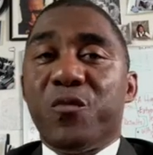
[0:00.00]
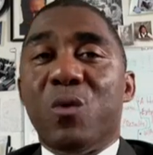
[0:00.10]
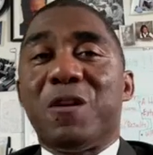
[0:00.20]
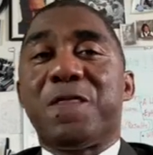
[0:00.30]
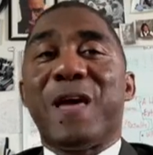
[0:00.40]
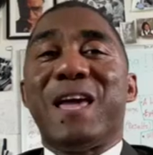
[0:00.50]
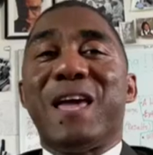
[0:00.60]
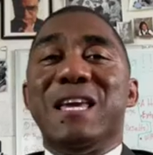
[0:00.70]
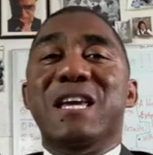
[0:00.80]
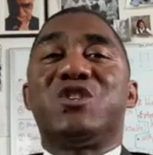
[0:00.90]
We want to
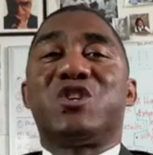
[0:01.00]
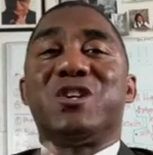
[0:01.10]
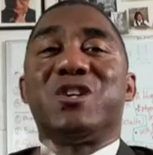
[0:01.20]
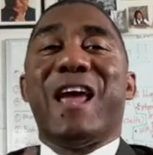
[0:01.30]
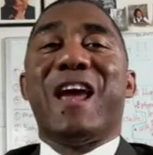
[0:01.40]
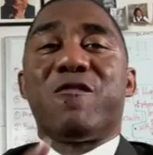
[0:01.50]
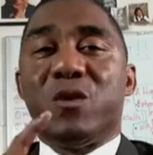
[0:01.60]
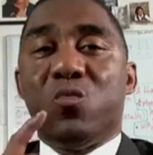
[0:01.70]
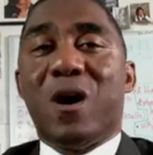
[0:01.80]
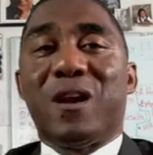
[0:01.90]
thank each and
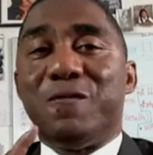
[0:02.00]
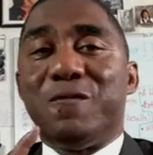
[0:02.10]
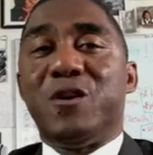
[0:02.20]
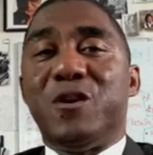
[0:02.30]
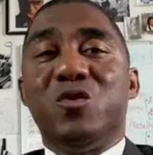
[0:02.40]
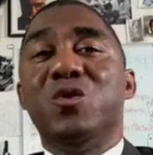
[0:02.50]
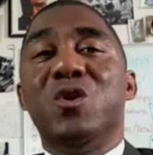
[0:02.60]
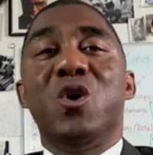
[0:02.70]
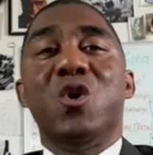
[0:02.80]
every one of you